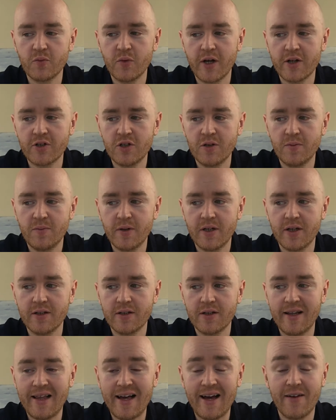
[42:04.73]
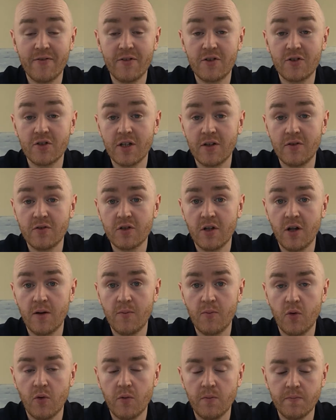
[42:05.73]
We actually begin to laugh at ourselves a
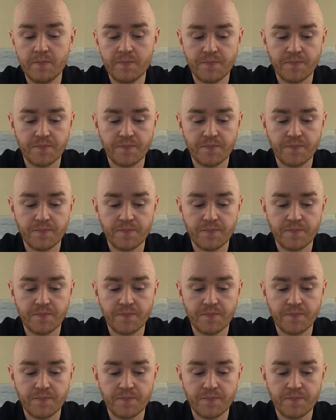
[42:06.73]
lot more.